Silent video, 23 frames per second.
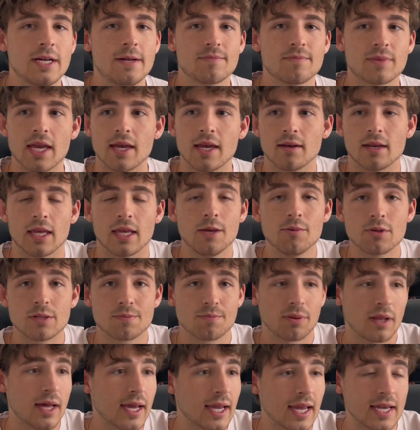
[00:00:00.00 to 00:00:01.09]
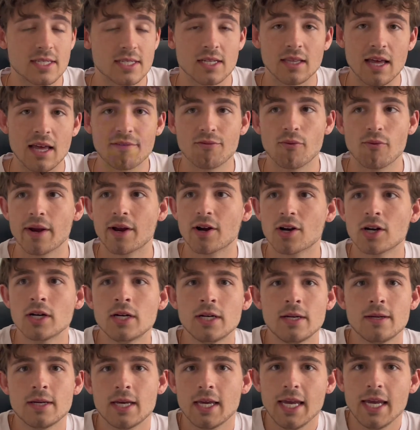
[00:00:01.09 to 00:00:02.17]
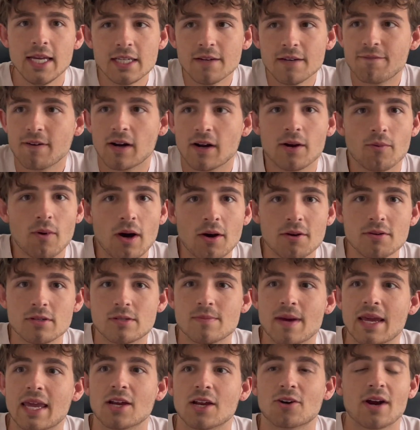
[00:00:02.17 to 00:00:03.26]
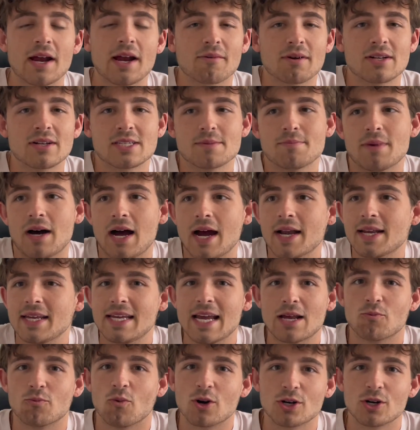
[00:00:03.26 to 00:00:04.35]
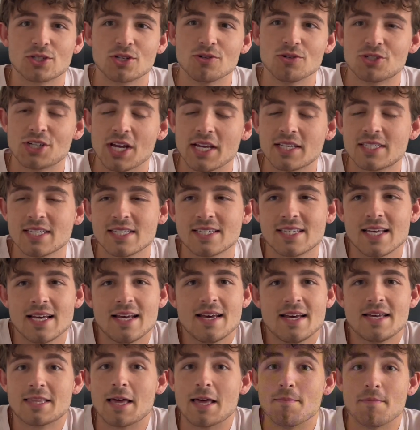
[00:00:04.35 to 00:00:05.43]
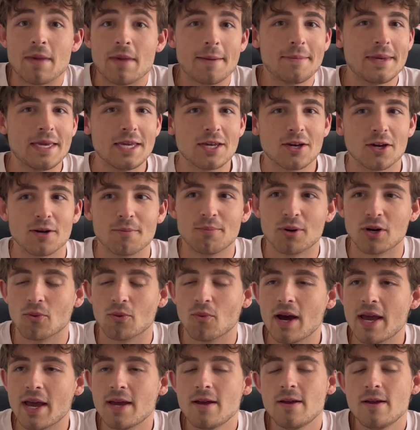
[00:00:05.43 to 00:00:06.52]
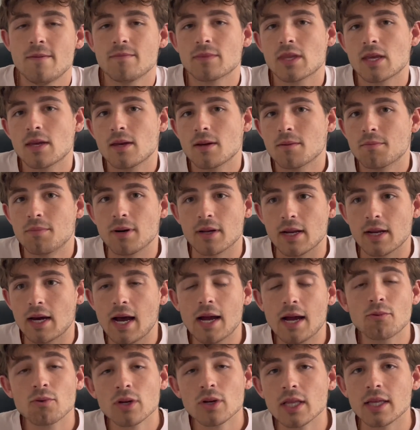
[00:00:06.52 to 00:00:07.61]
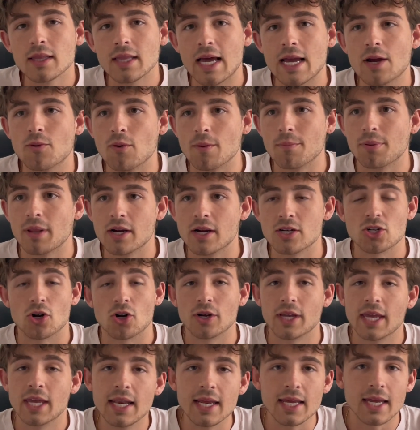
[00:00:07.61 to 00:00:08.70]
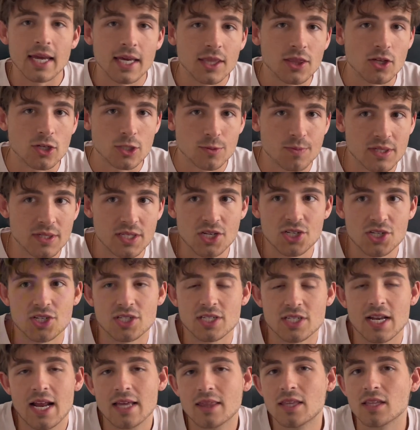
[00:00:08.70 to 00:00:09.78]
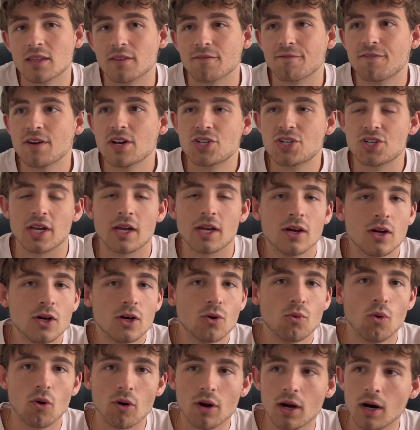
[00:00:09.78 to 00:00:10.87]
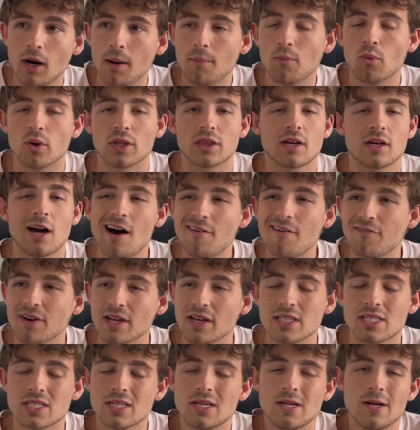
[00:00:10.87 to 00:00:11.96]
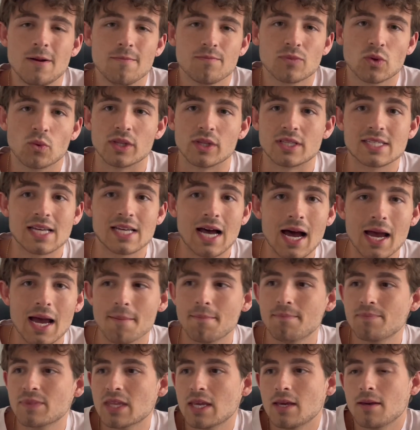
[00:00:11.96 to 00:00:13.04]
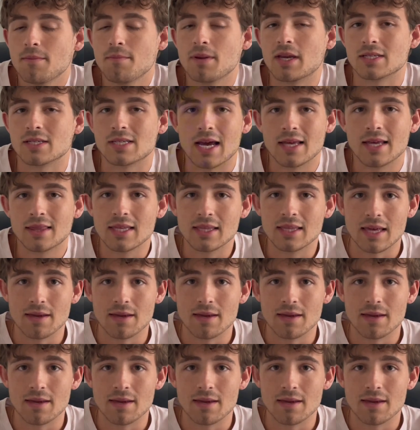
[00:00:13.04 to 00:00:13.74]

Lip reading: and he was playing as a left winger, he did very well. He was making great runs in behind. He had one or two chances that maybe he could have put away. But I really like when players are getting in those positions. And I think the finishing will come with confidence, with time, because I think